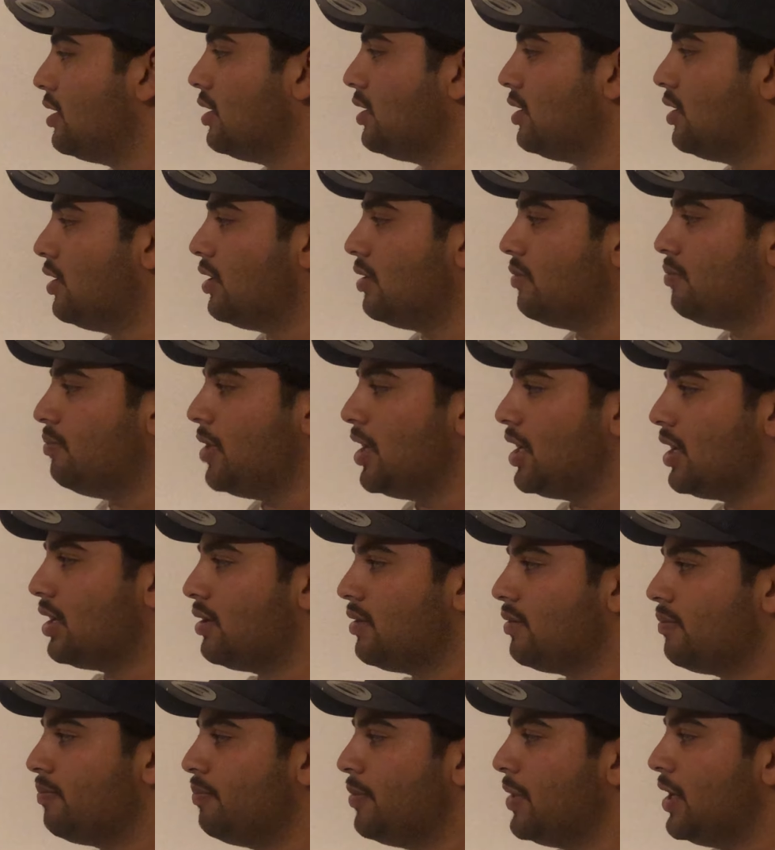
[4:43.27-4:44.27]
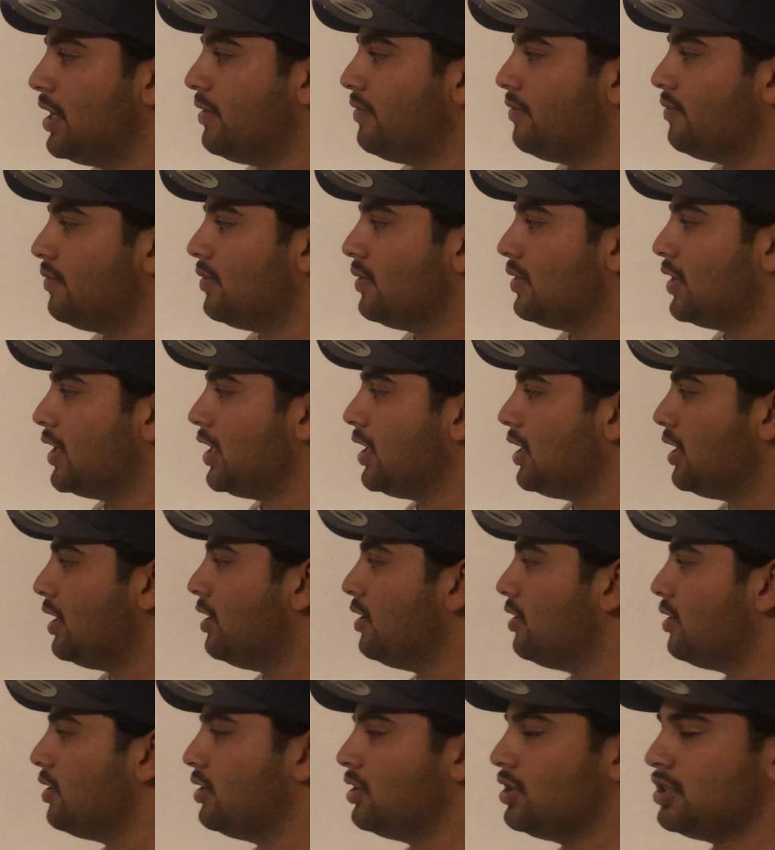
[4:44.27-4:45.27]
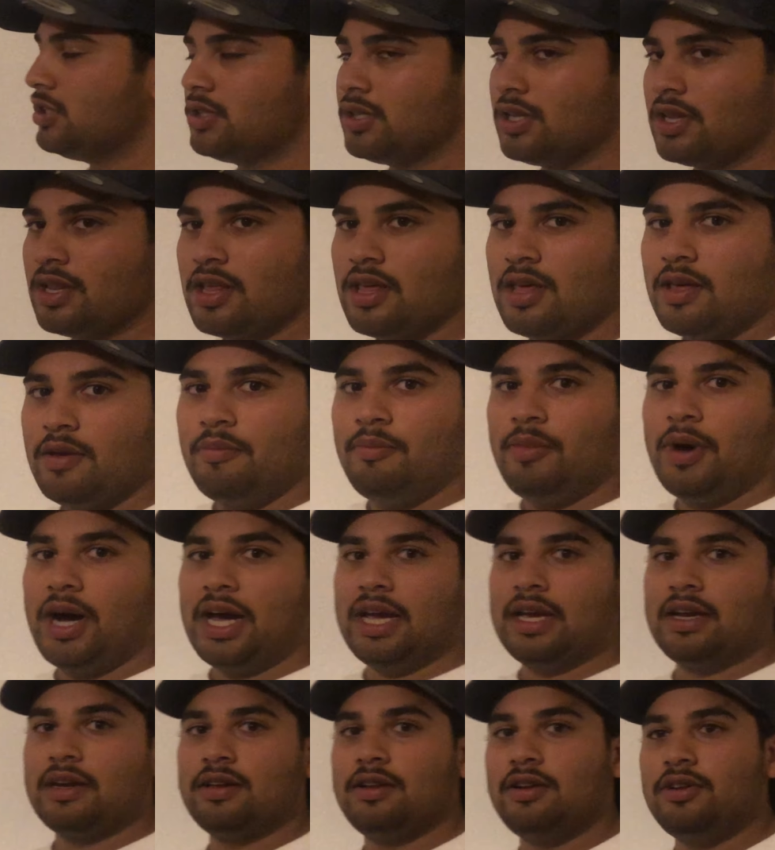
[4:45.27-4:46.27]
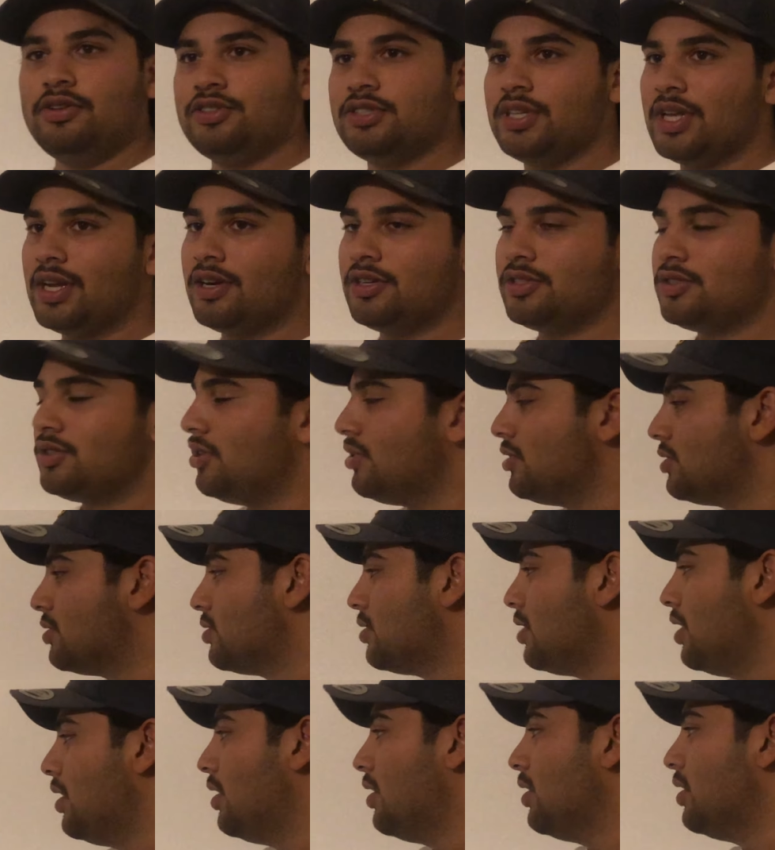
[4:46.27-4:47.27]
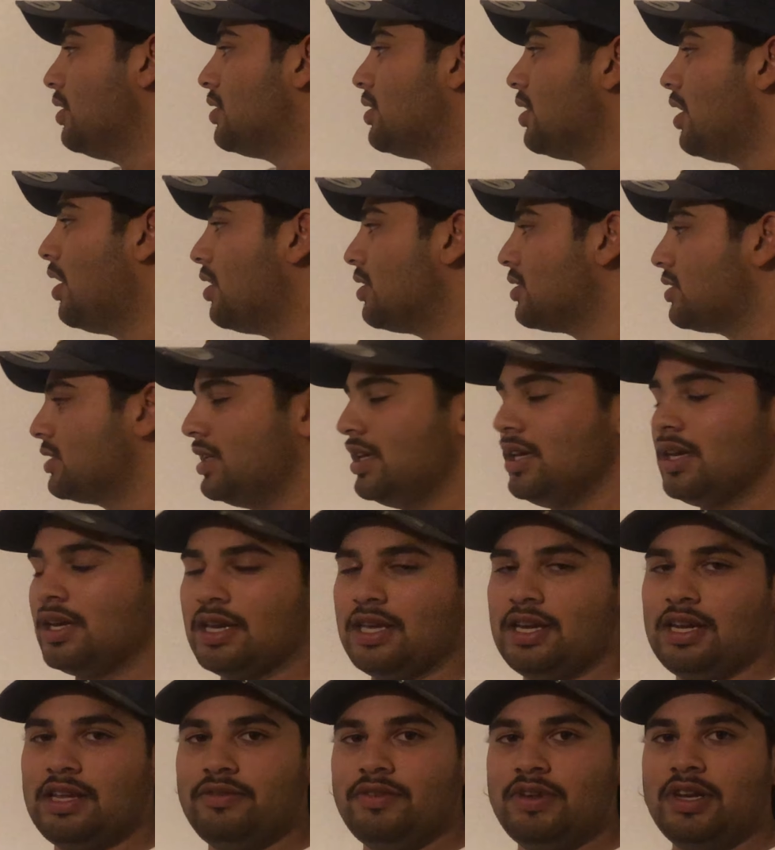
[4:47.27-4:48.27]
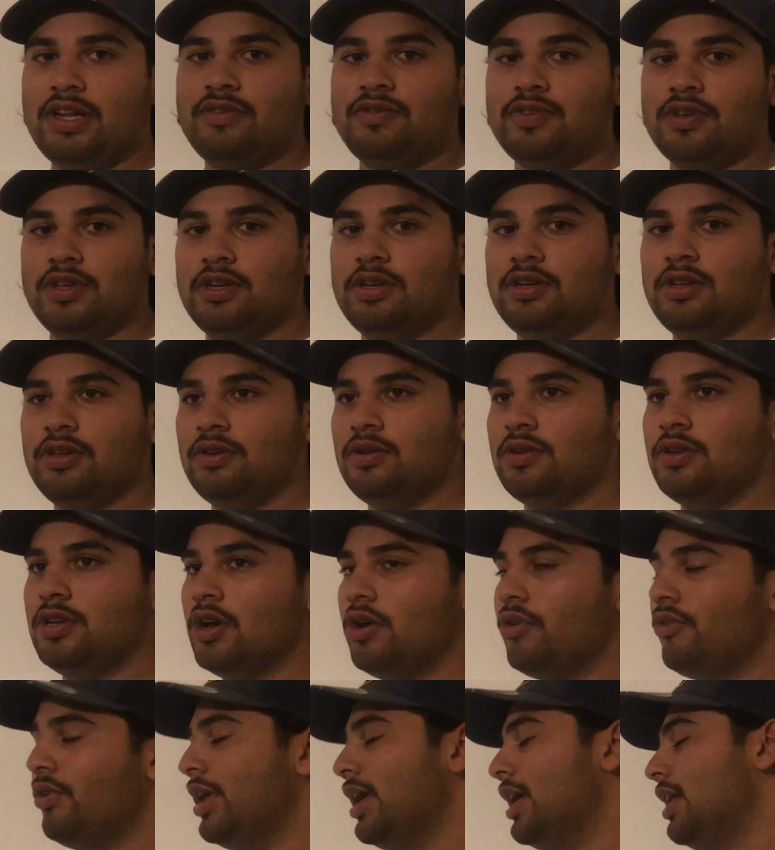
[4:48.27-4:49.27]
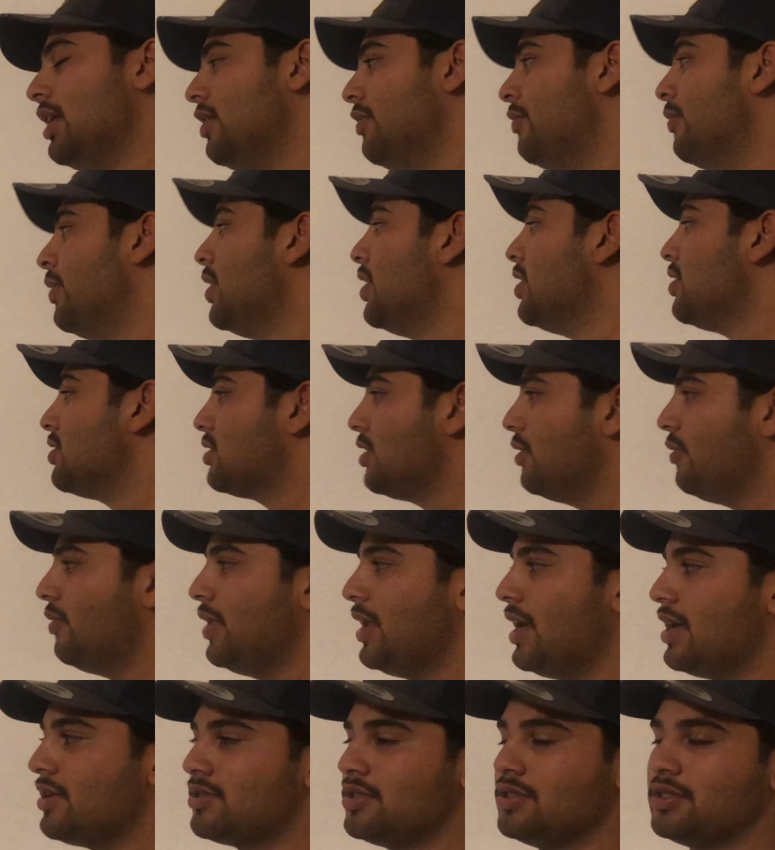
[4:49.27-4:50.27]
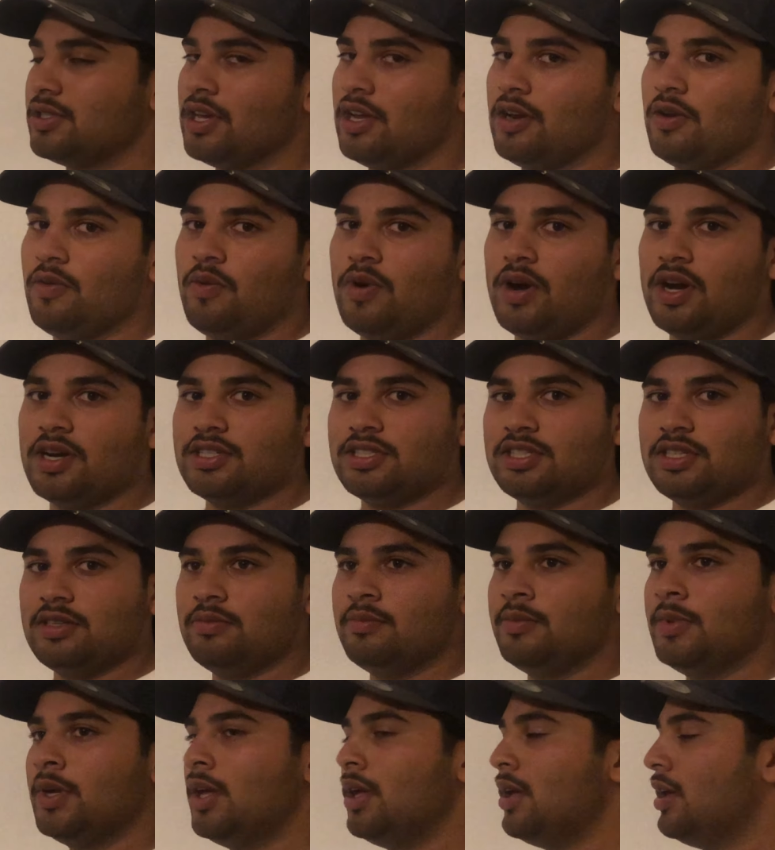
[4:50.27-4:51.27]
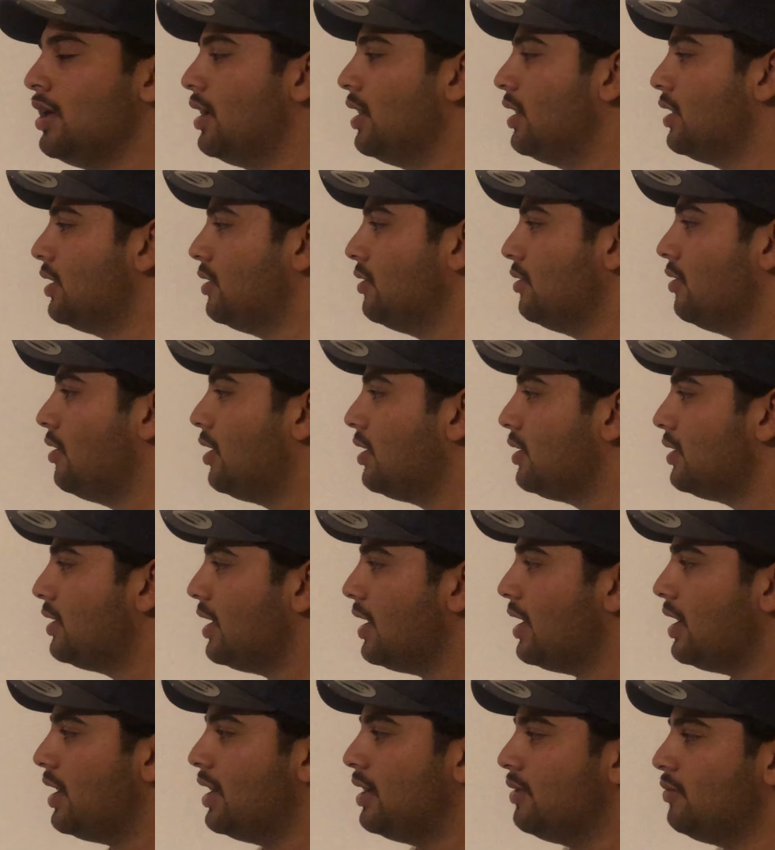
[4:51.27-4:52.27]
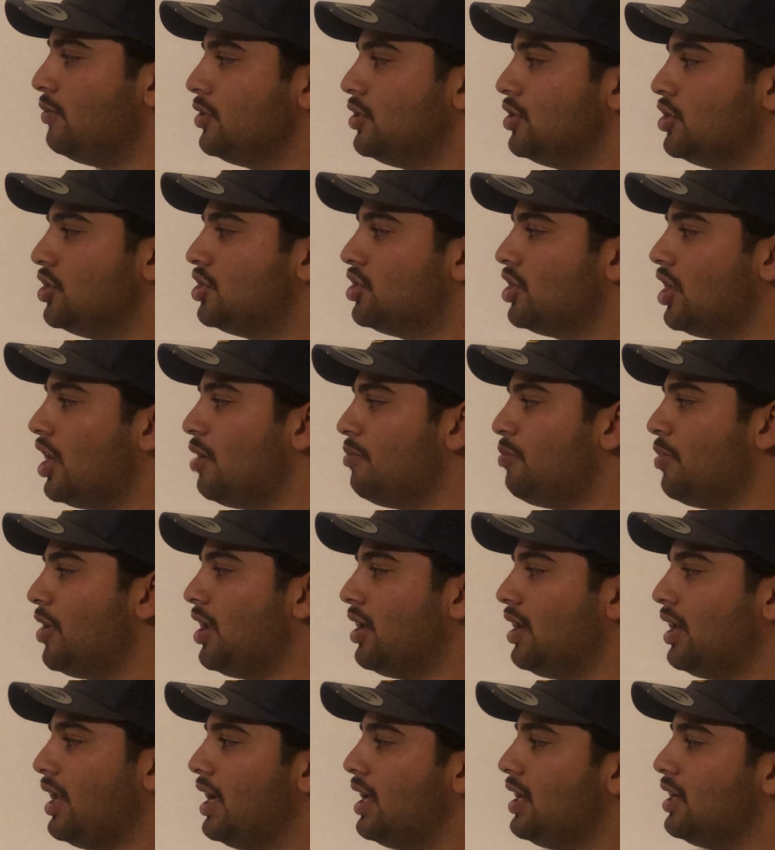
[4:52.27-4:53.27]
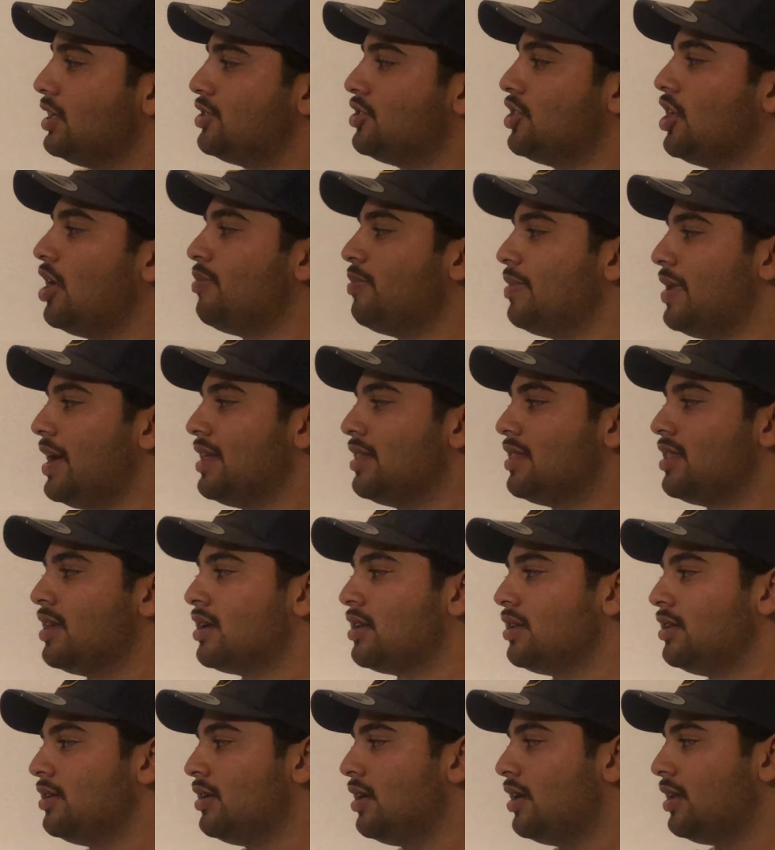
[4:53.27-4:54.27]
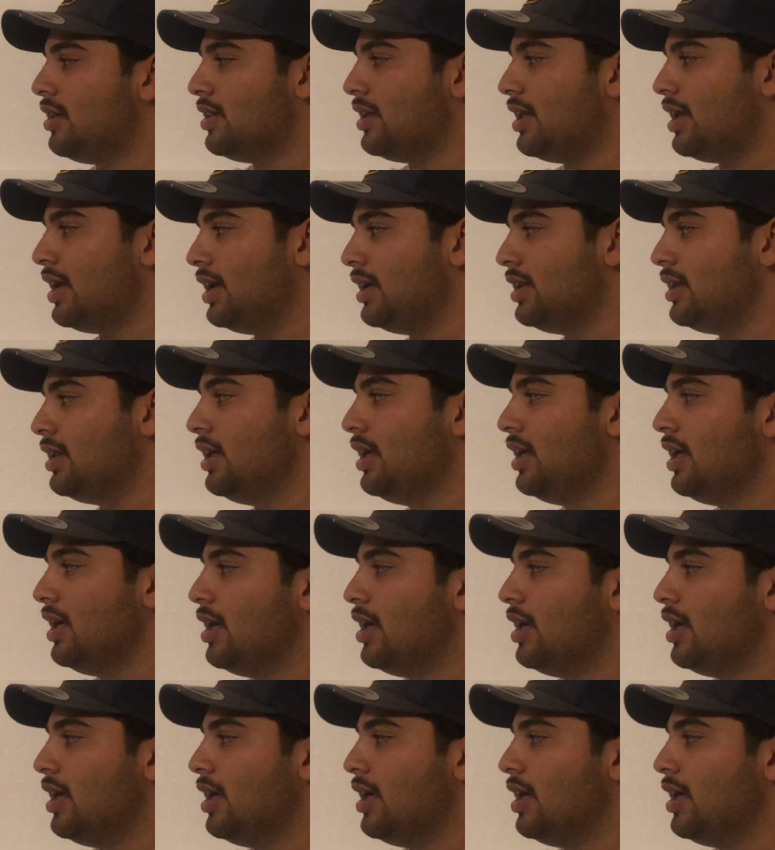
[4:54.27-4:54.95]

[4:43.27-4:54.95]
being you're just buying clothes that are still toxic, and even if you do donate them, someone else is gonna wash them and do all that. And when you shop online, shop ethically online.